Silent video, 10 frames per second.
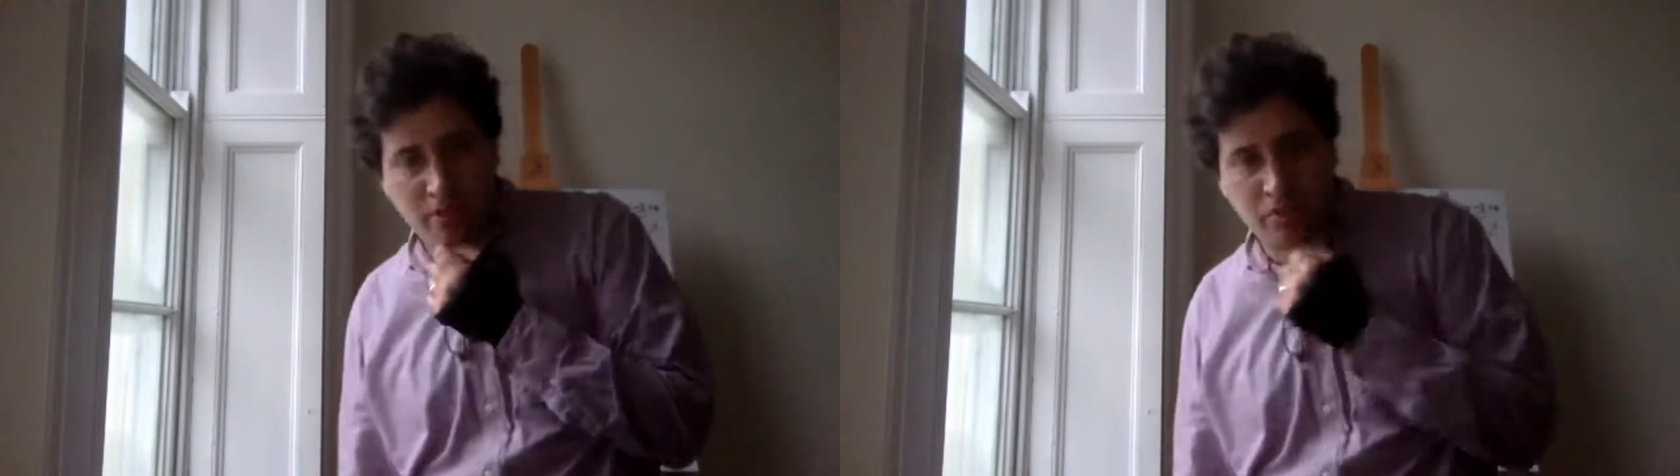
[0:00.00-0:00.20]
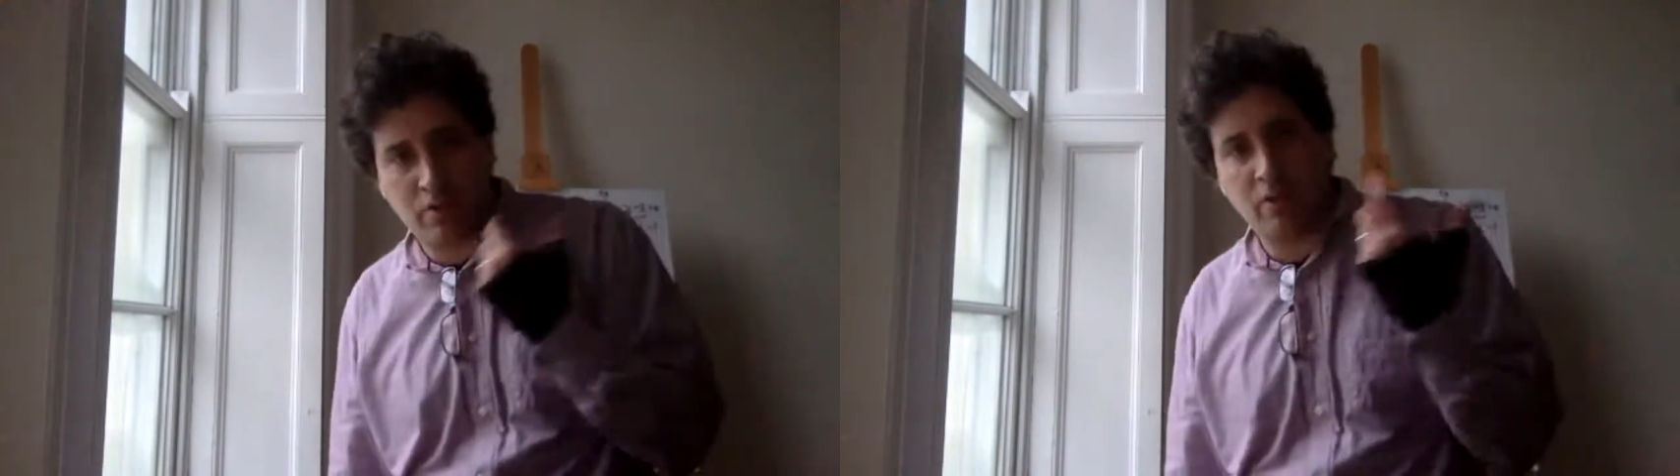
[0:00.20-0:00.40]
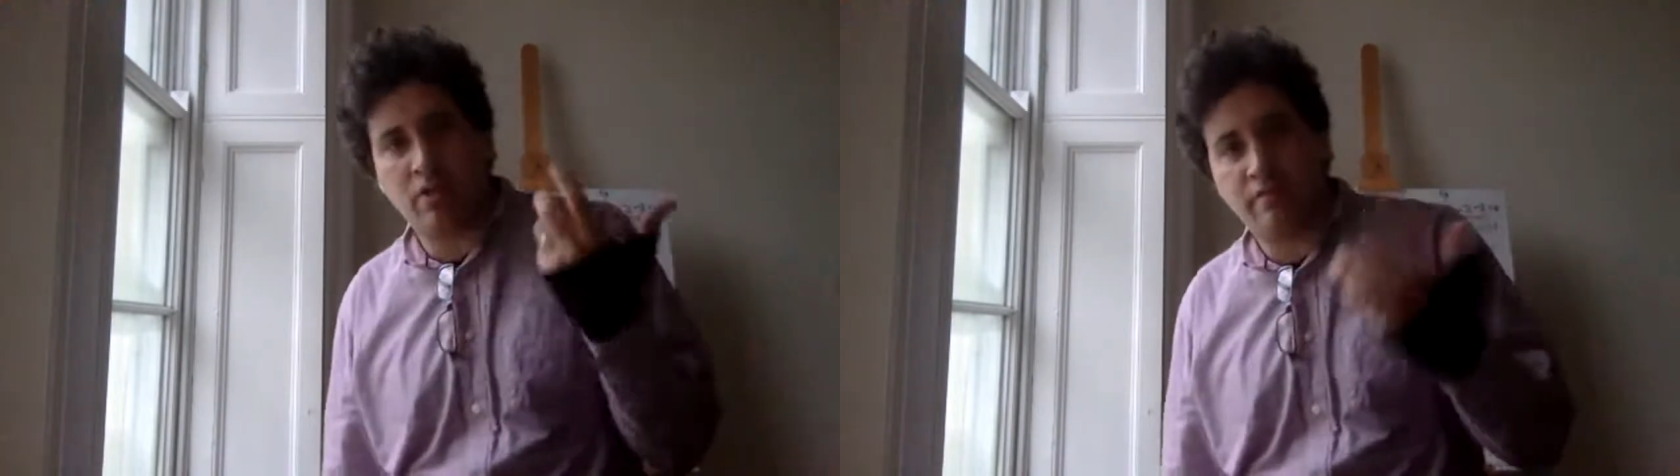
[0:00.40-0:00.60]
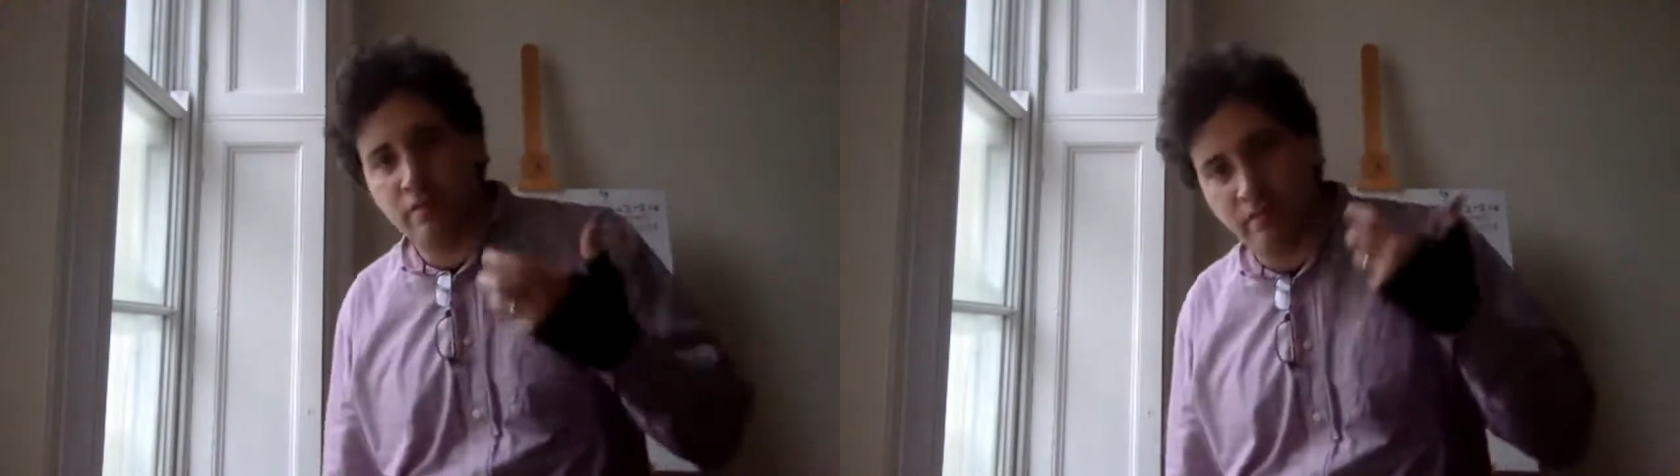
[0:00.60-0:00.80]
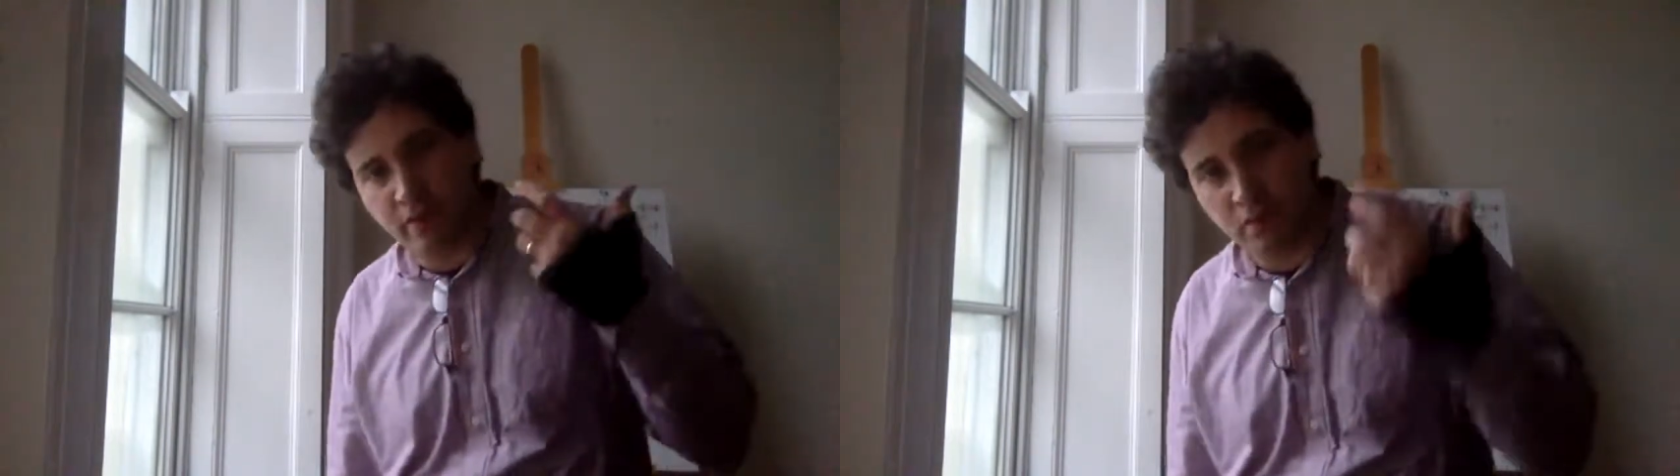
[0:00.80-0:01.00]
I was trying to give
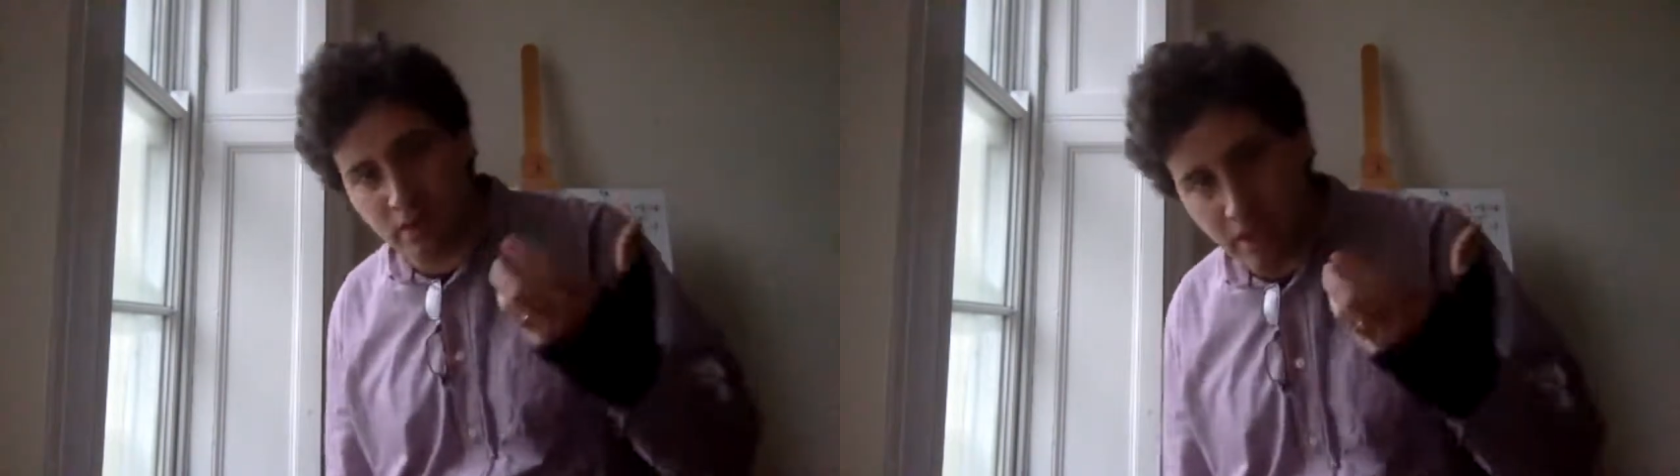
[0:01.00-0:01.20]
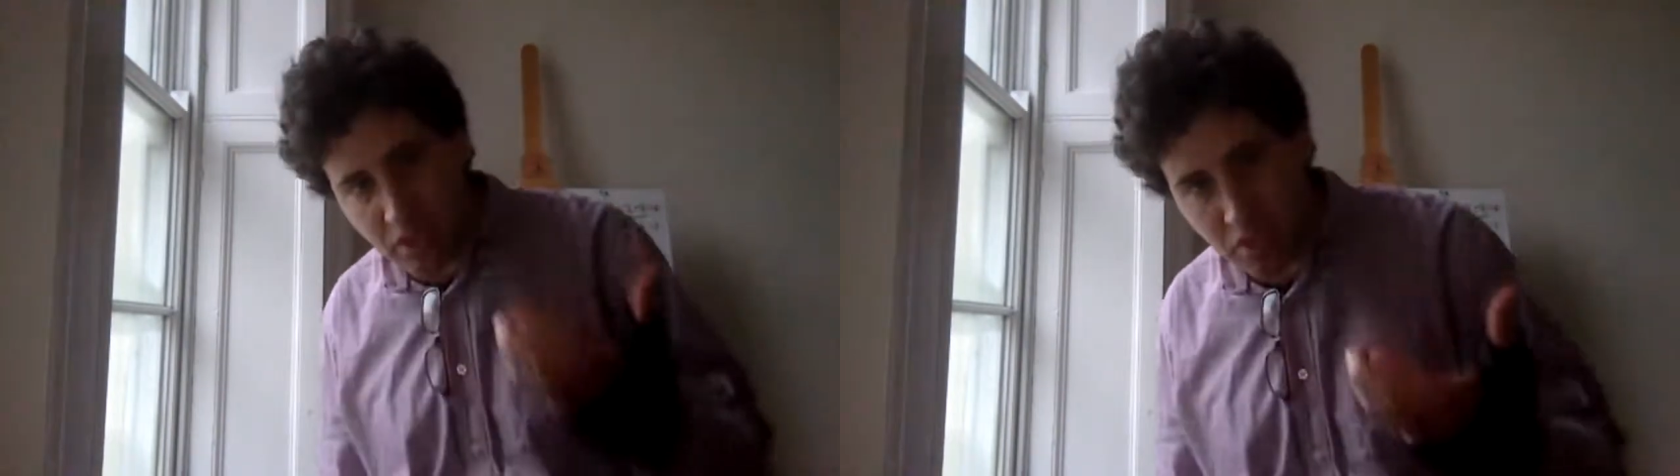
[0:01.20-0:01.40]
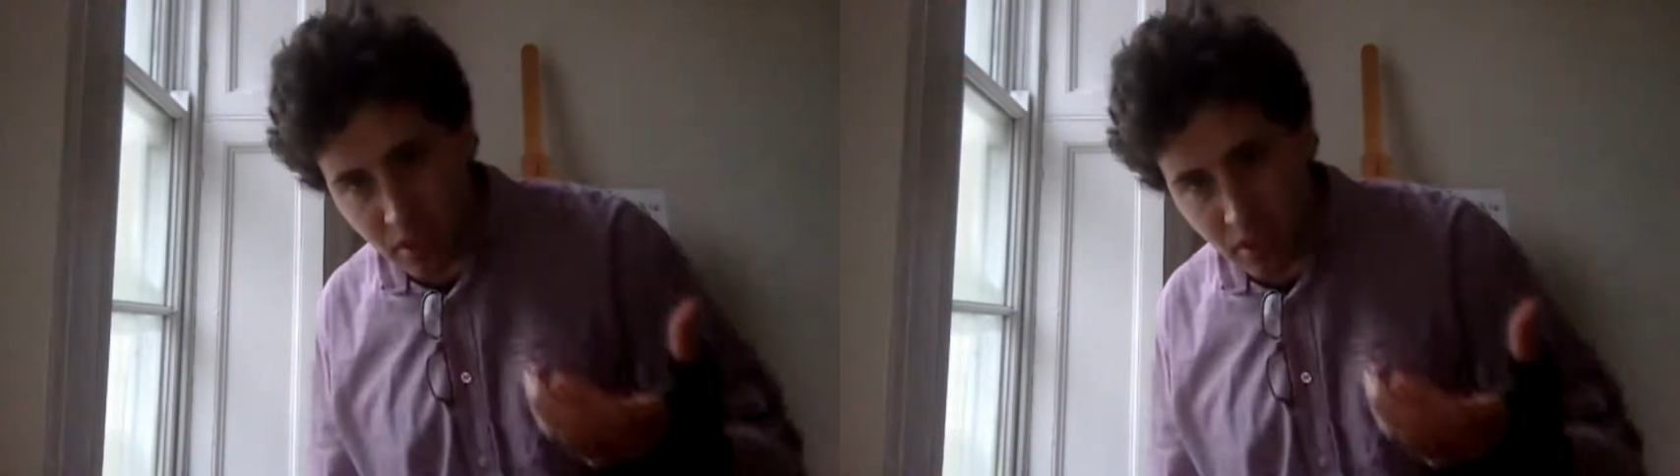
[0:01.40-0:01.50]
you a variation